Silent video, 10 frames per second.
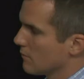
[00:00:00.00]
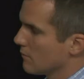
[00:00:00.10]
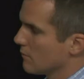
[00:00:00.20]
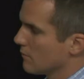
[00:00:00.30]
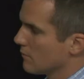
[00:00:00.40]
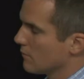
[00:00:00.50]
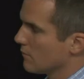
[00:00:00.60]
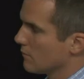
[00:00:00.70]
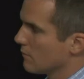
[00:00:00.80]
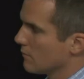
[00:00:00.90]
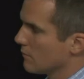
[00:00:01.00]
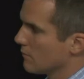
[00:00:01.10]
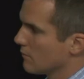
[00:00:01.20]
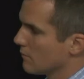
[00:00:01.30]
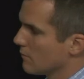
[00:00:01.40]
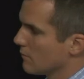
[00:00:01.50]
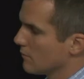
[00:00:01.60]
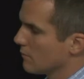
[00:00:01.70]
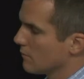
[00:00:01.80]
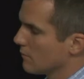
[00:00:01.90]

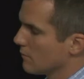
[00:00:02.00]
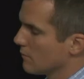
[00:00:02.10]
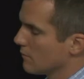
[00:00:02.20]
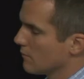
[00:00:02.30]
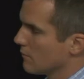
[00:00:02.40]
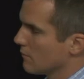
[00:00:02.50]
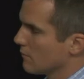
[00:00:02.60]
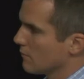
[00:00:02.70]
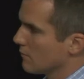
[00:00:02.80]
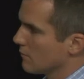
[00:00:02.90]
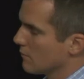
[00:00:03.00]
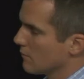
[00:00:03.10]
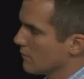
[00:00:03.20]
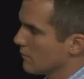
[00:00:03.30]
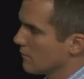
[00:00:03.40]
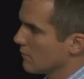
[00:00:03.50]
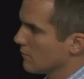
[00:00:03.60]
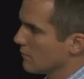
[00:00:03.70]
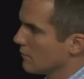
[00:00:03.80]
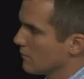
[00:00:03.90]

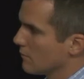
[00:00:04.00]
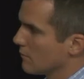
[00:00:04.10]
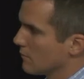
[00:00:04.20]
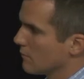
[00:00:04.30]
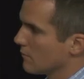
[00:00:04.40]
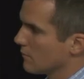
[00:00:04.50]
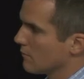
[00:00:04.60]
The person shown says nothing.